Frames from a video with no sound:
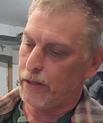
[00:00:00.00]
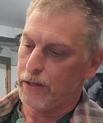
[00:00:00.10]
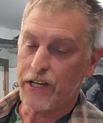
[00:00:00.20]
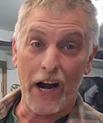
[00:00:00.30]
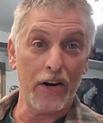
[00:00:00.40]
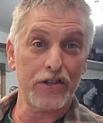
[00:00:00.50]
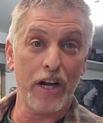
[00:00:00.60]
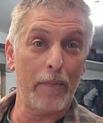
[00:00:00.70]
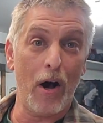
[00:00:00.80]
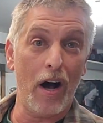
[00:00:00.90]
Tires
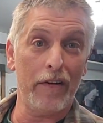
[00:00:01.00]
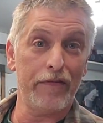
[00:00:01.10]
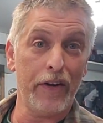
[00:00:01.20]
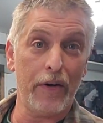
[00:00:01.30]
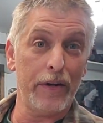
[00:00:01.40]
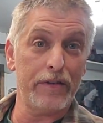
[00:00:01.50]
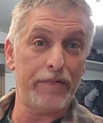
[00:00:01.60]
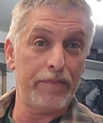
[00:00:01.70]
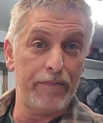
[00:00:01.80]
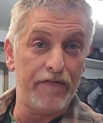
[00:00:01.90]
come off. You know, it's
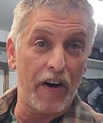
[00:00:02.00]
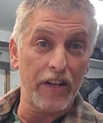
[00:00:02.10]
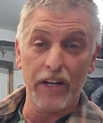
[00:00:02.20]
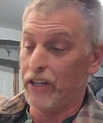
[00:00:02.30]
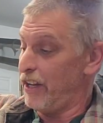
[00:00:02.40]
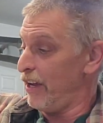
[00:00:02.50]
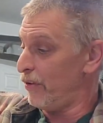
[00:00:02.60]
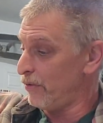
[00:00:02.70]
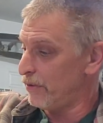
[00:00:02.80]
a fun little deal.